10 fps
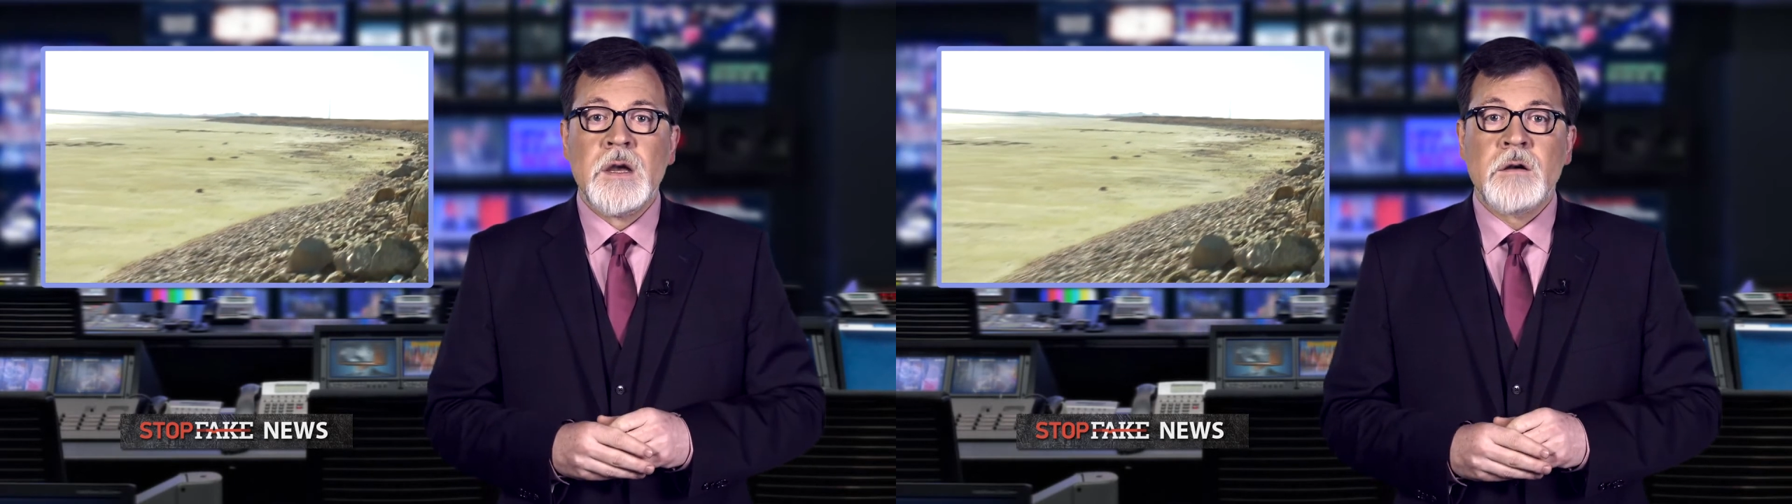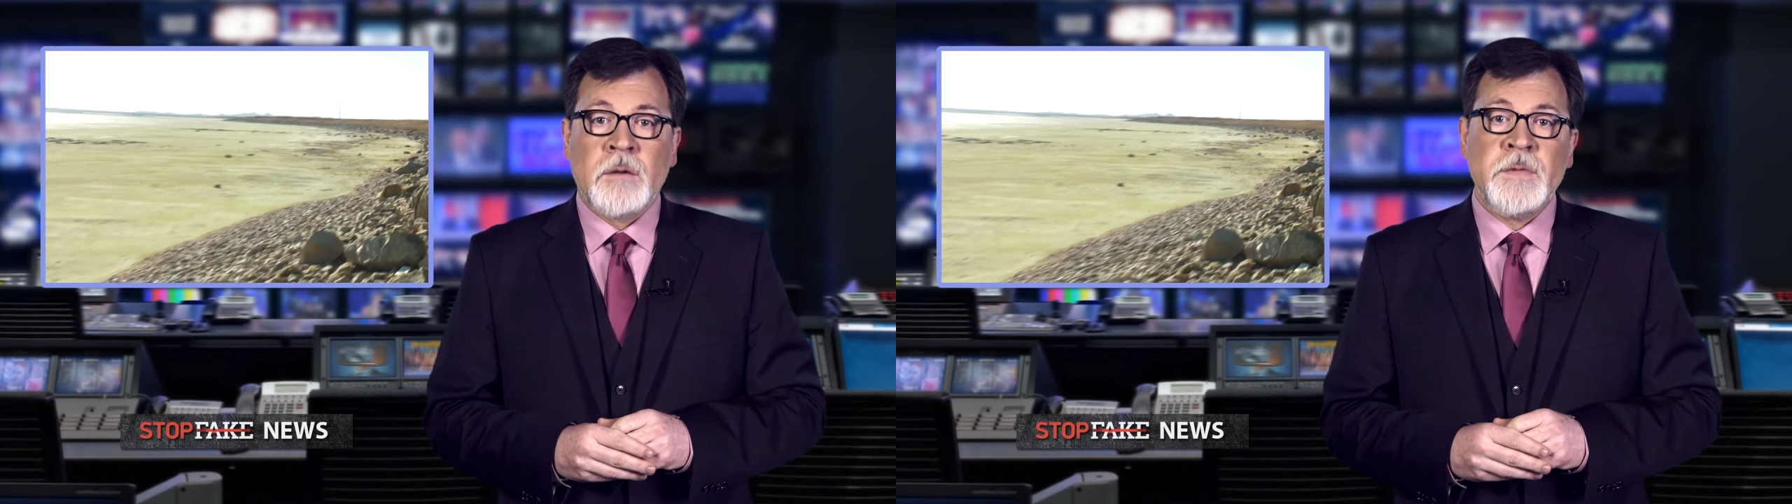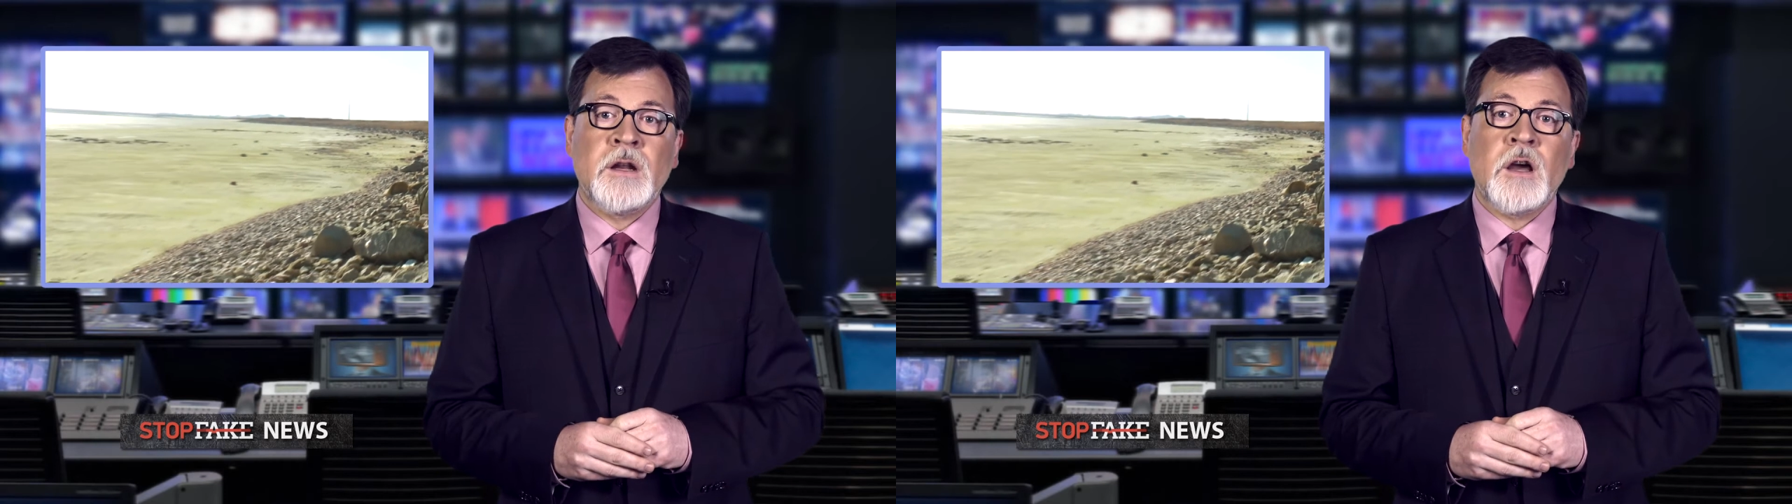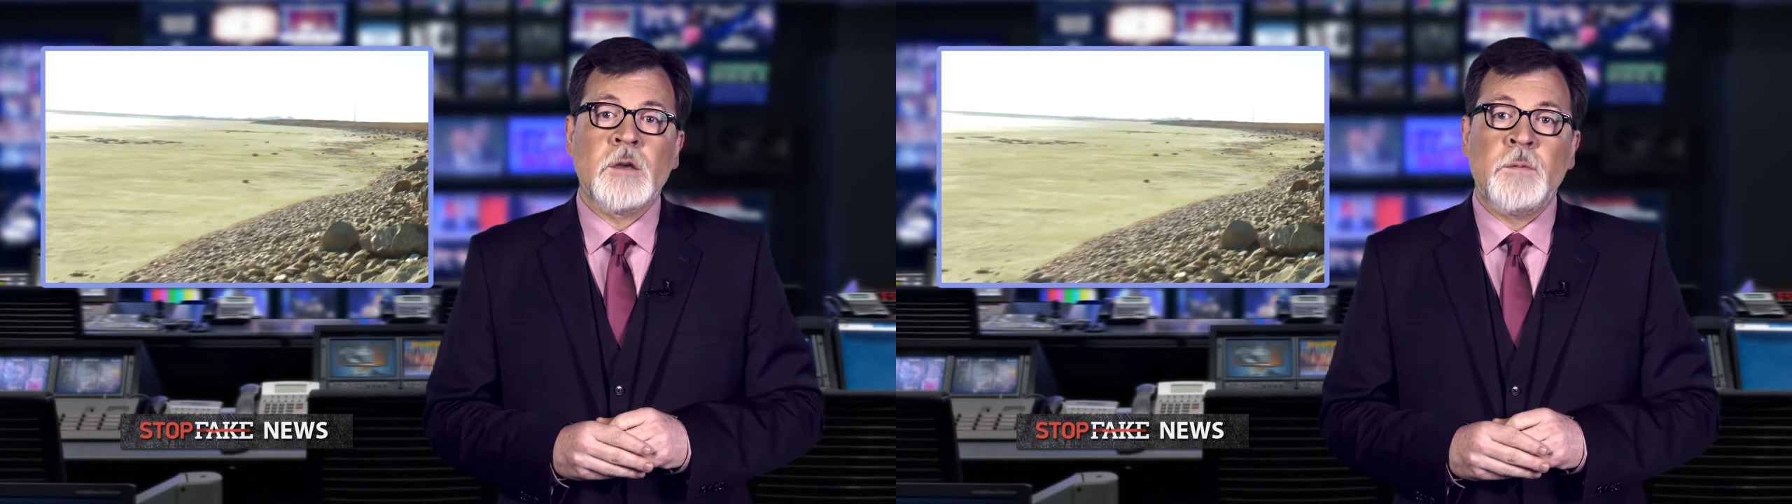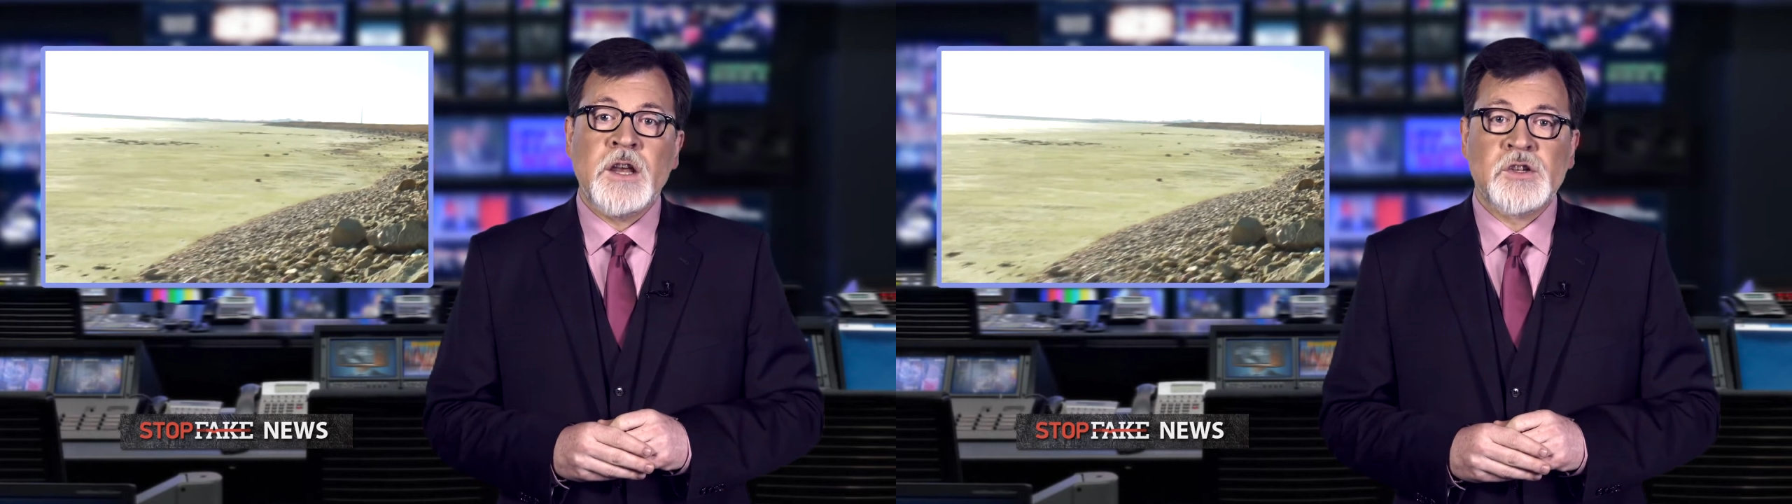Crimean
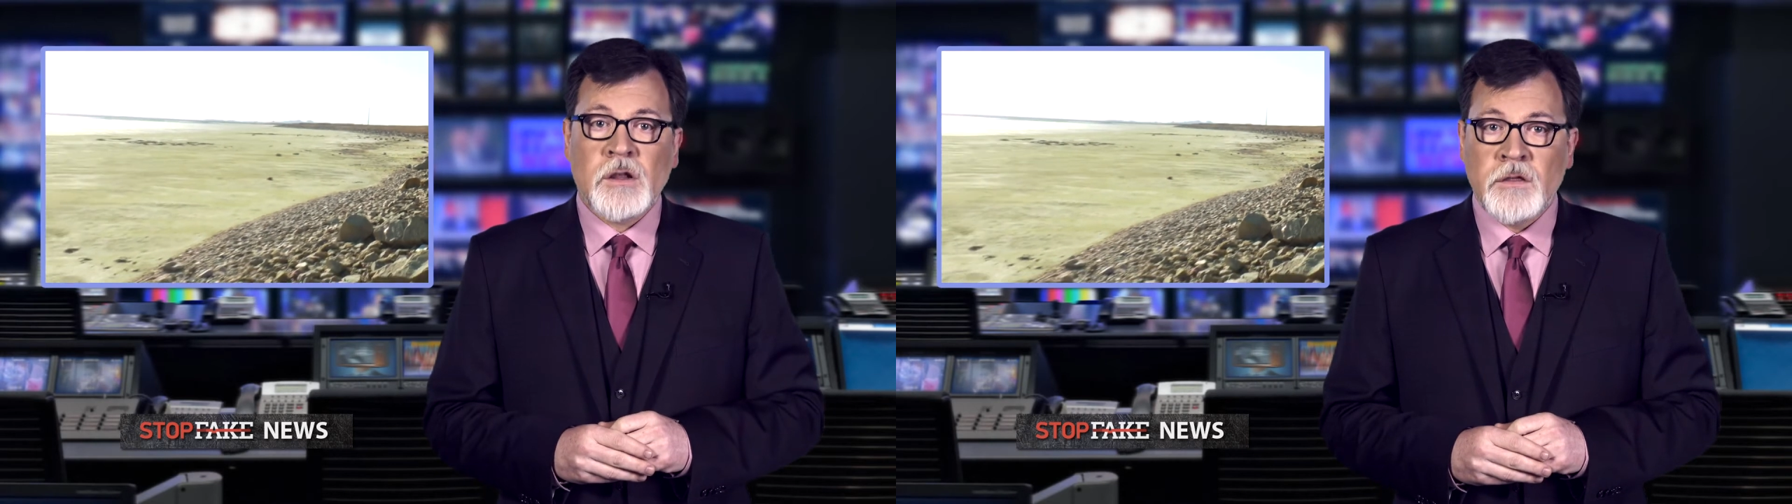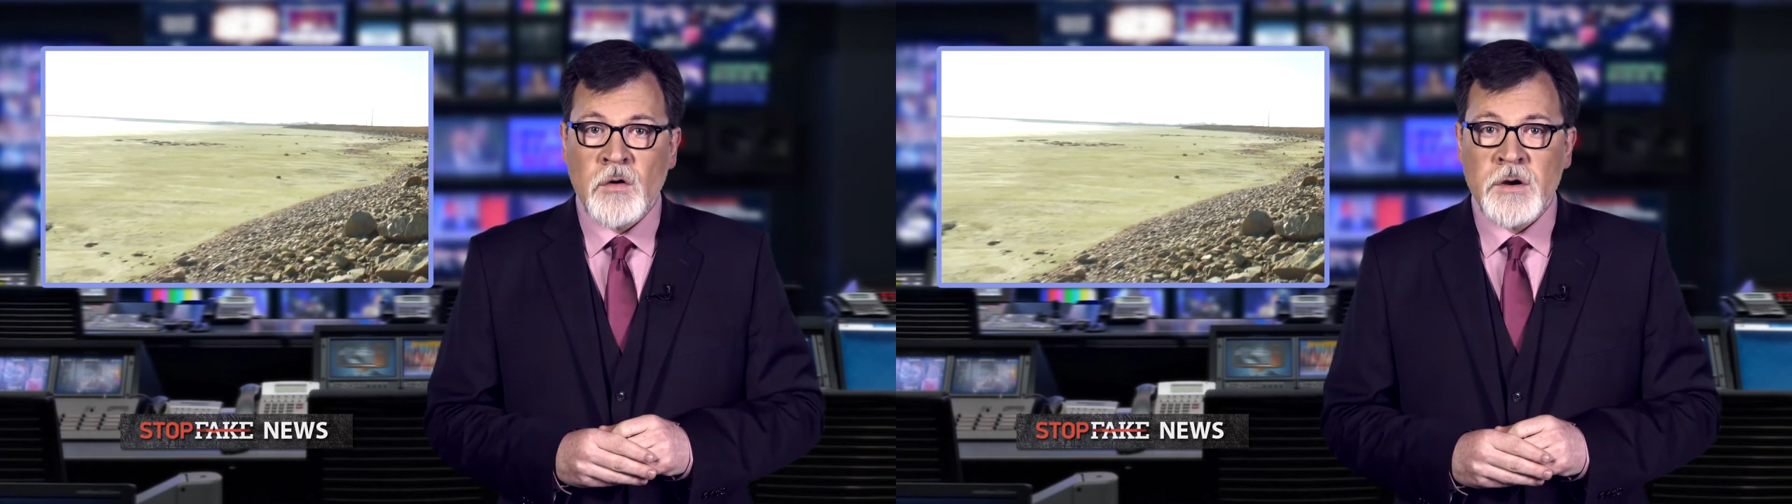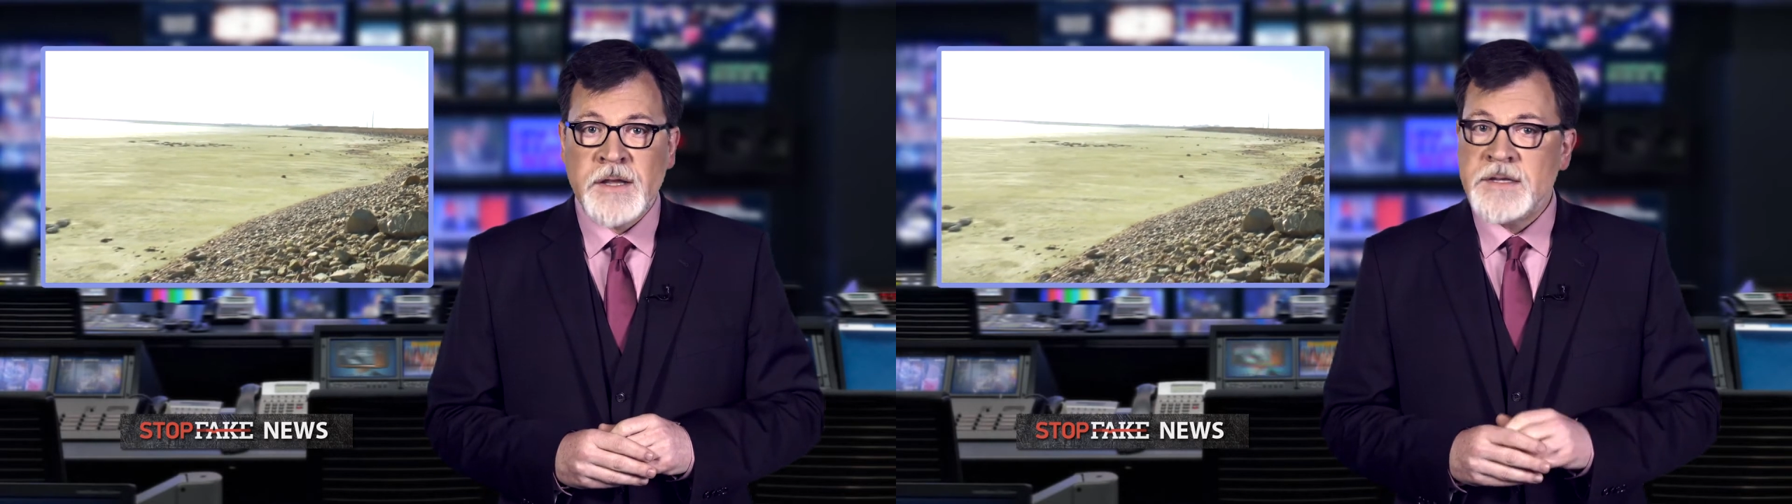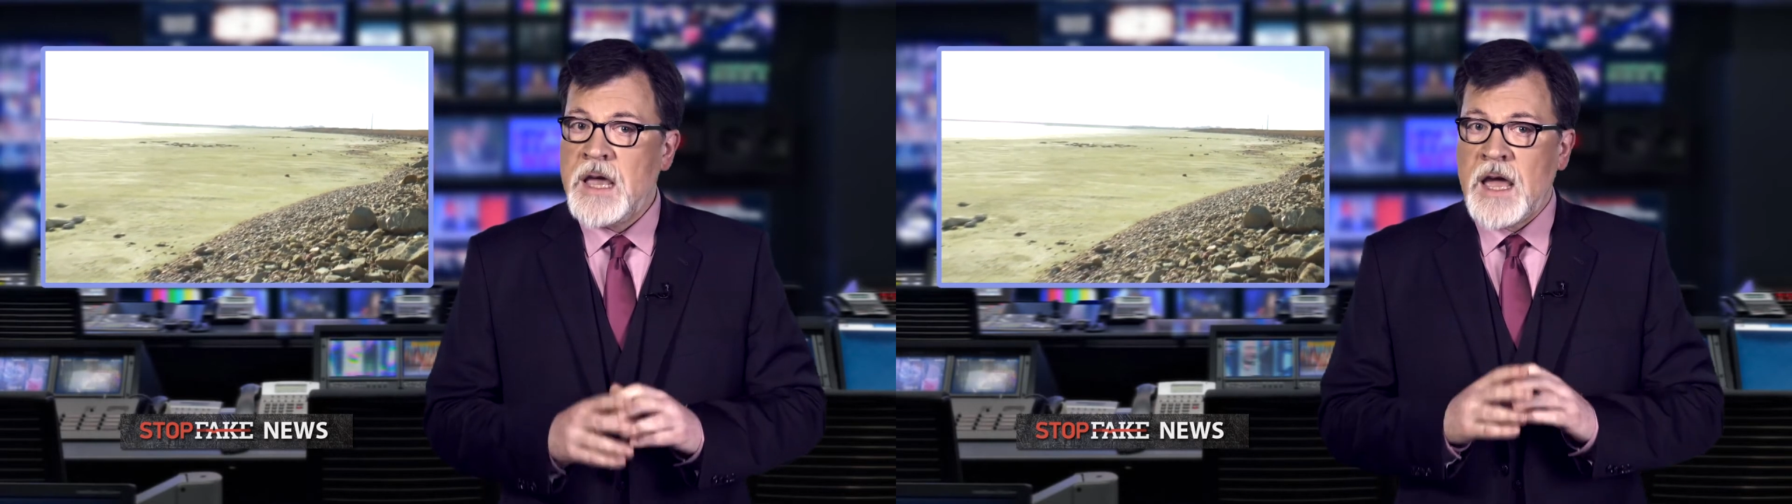occupation authorities